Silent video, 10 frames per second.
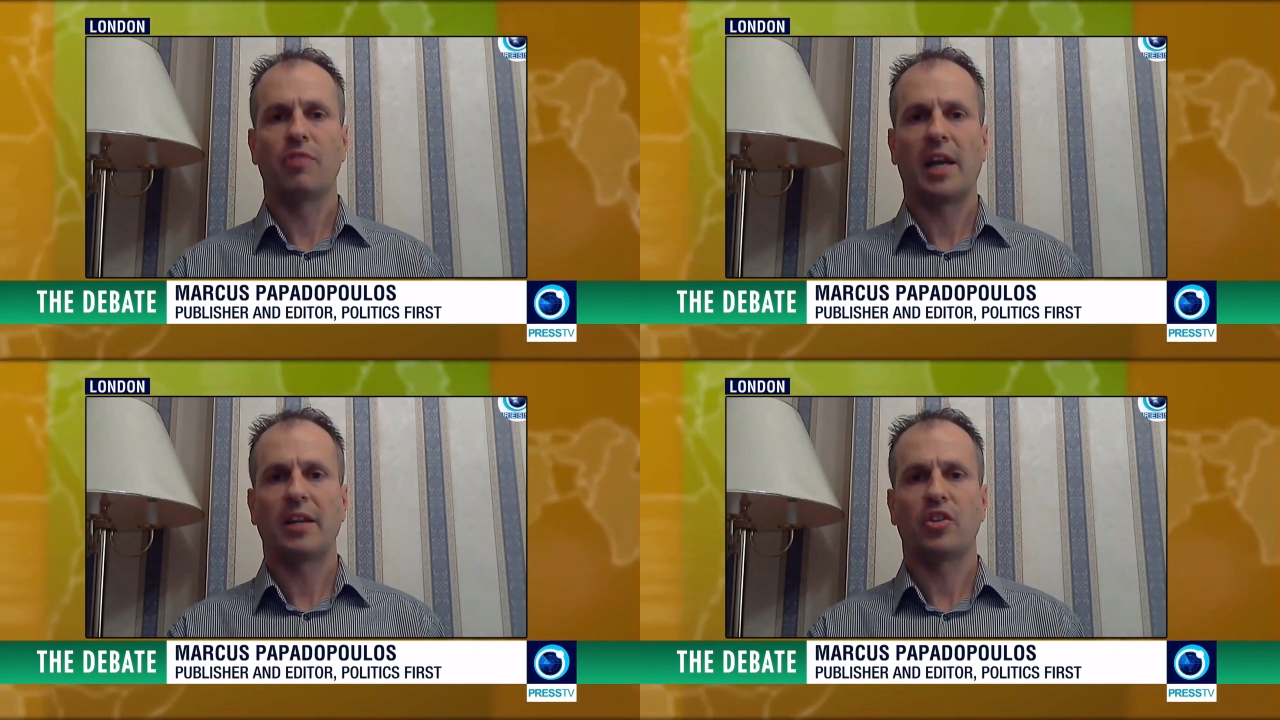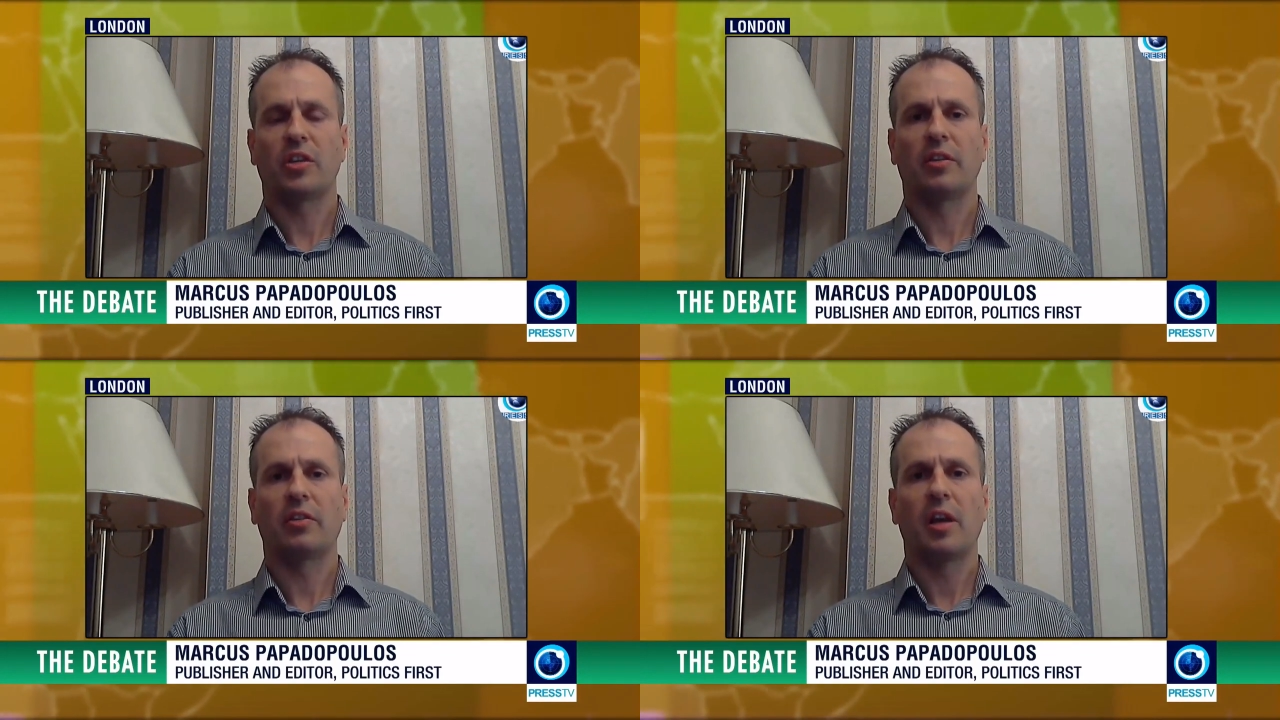
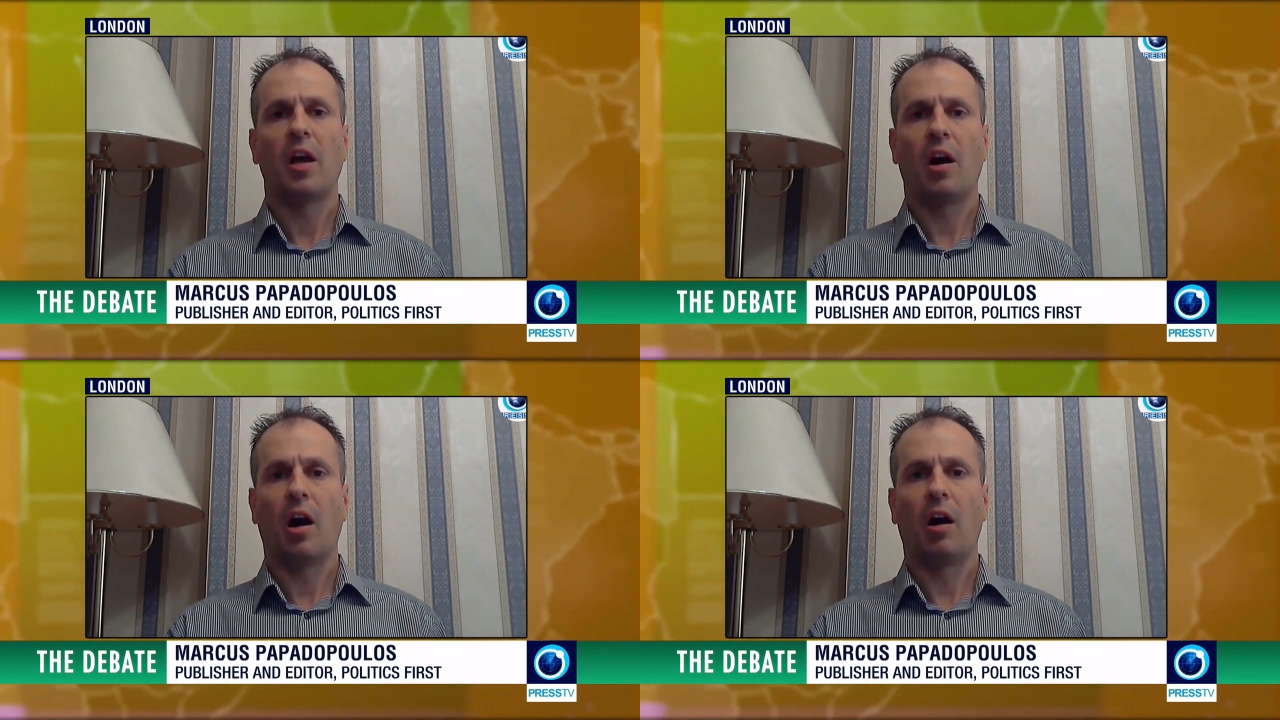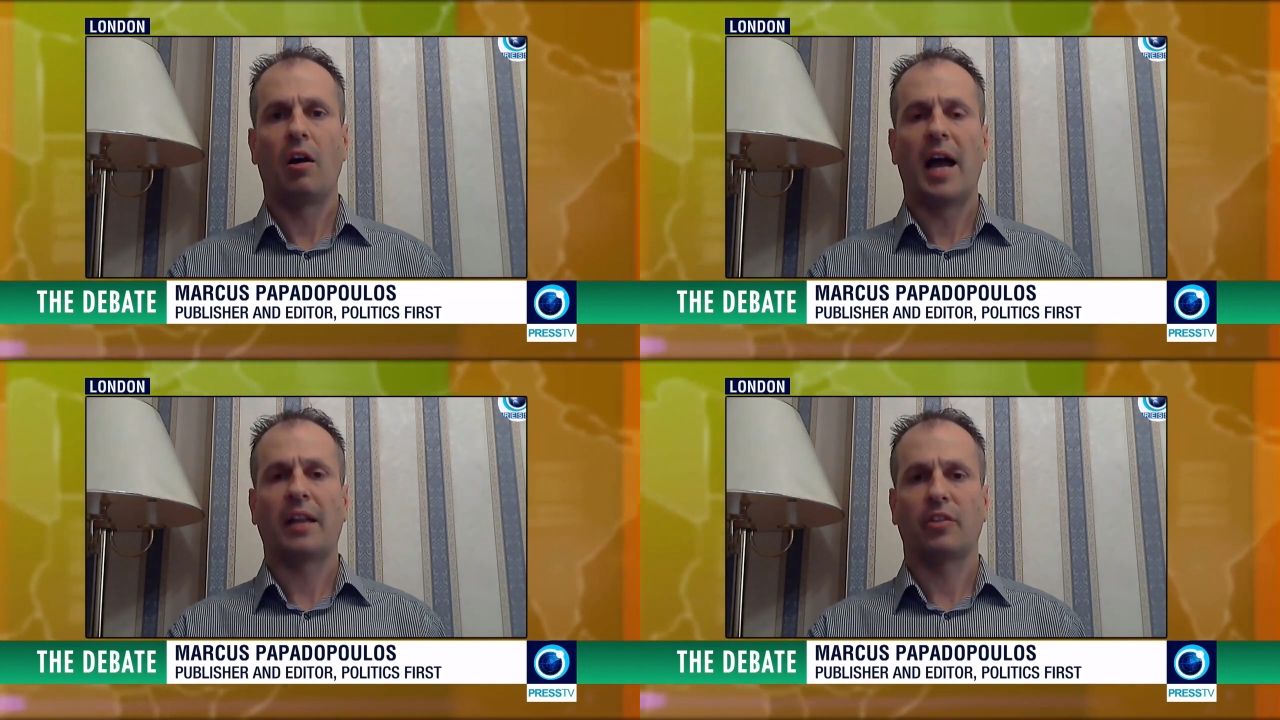relations
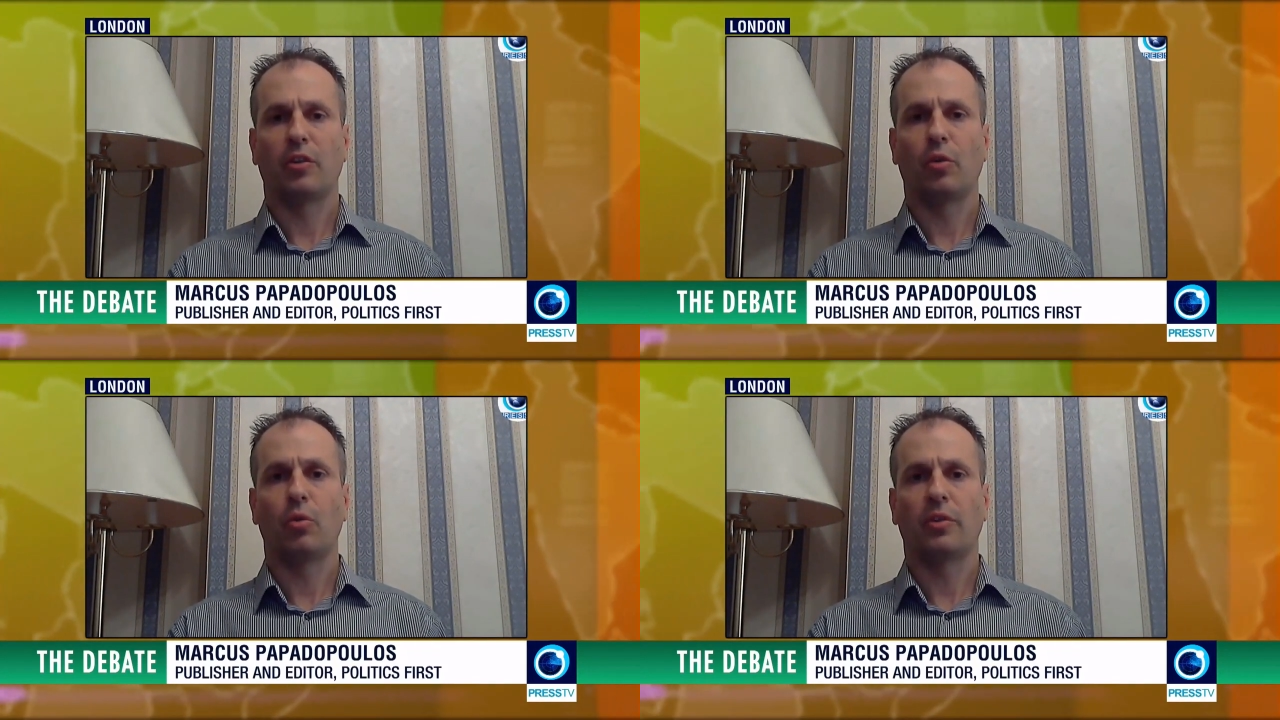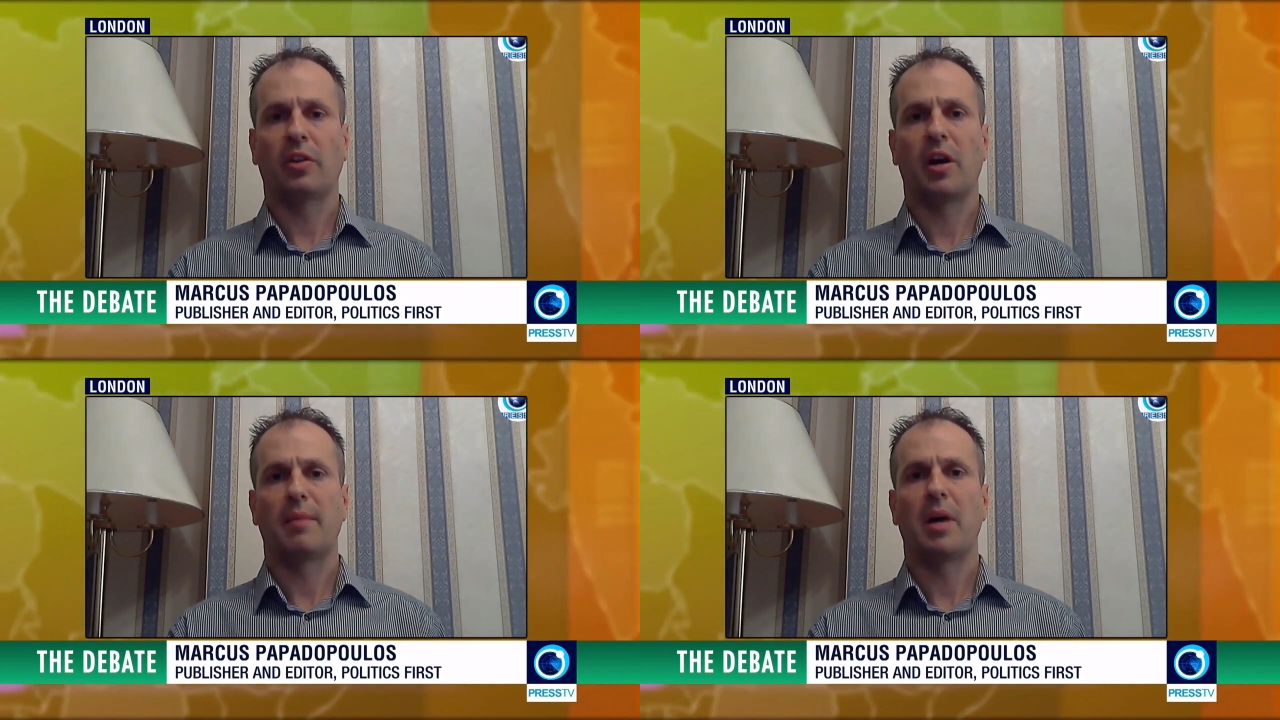are at an
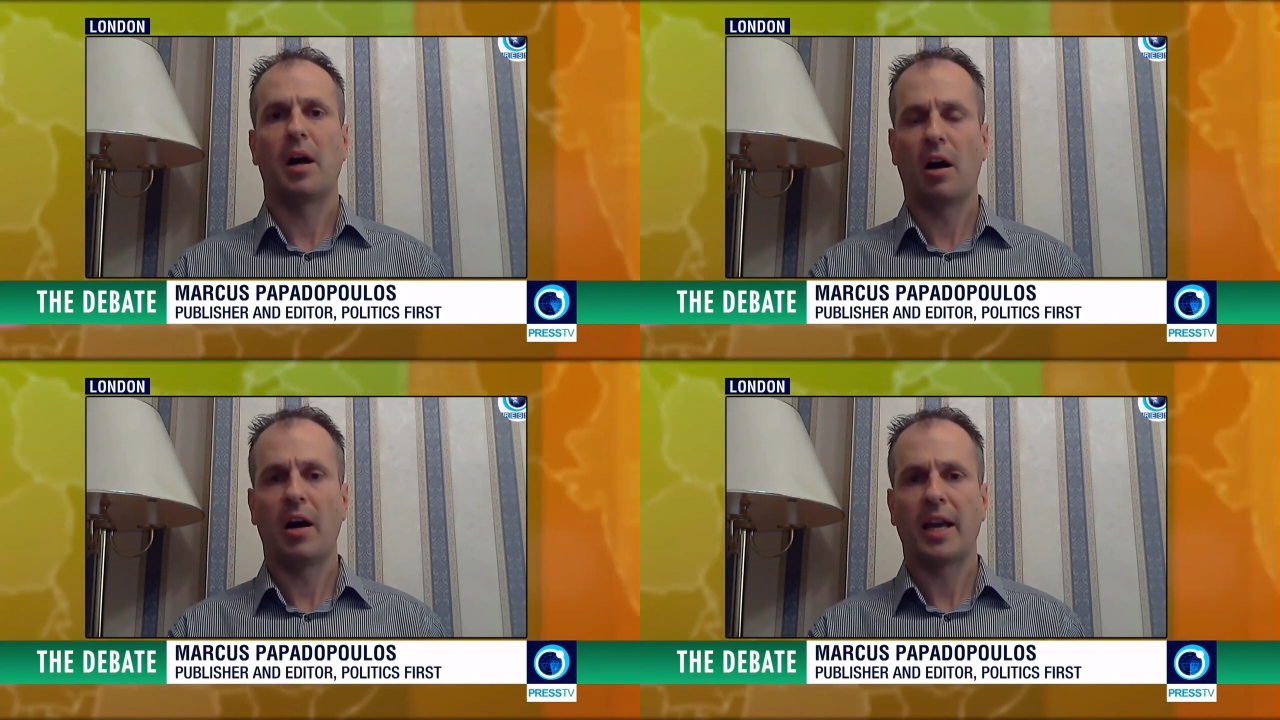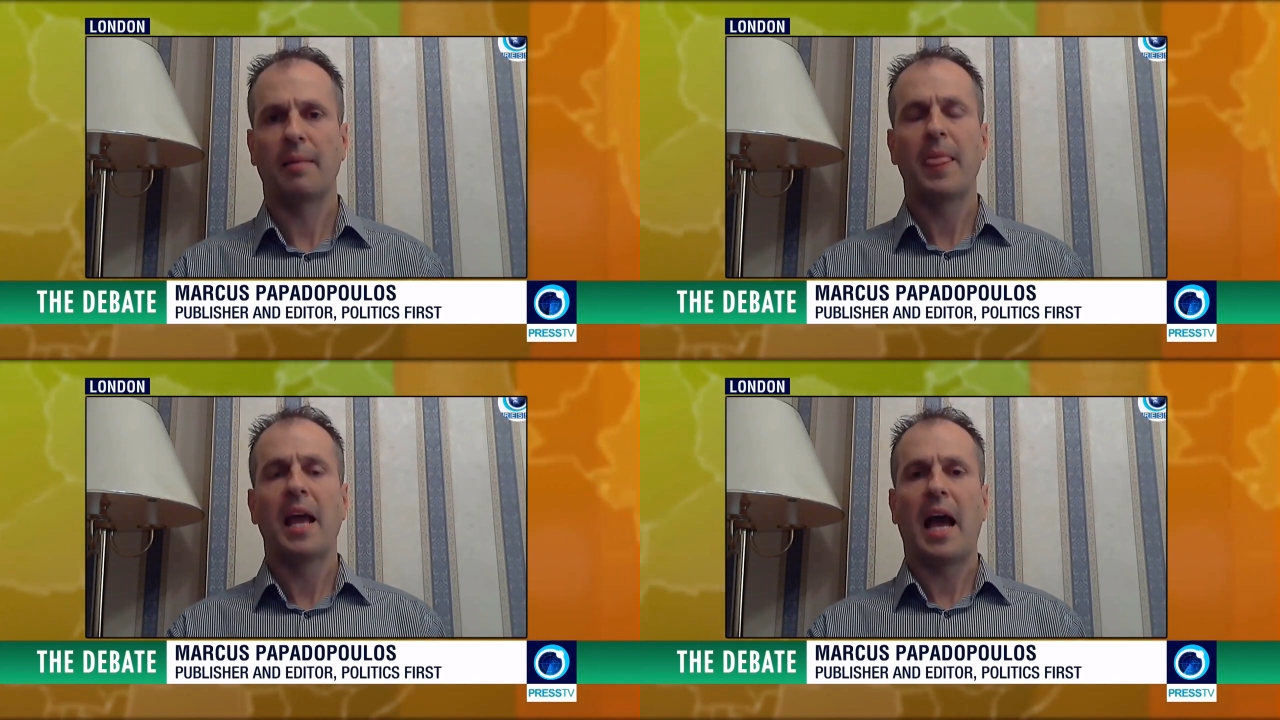all-time high,
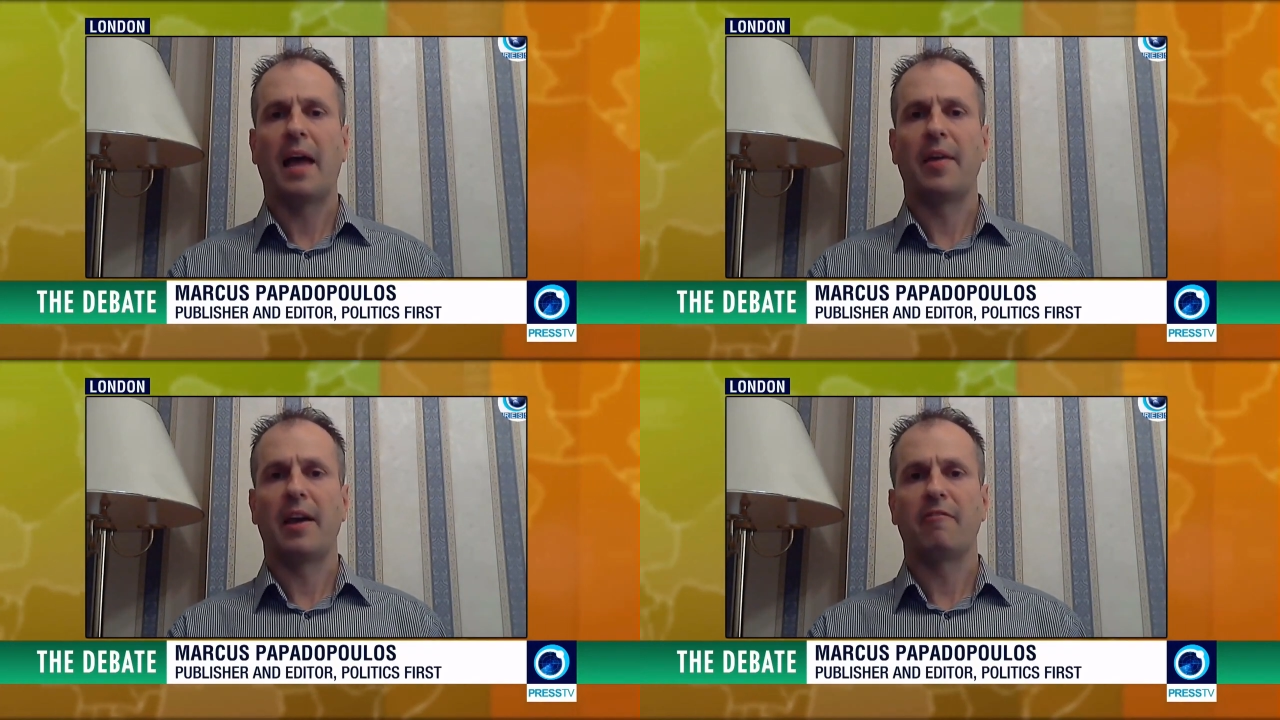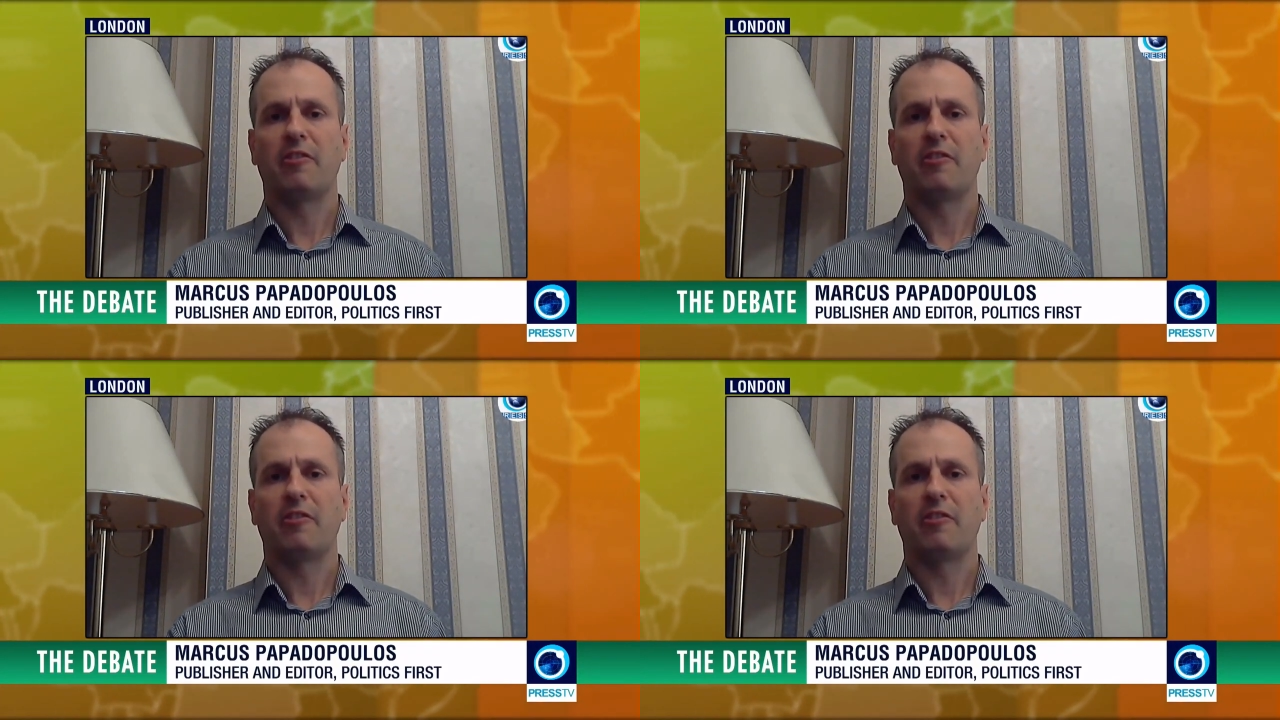and there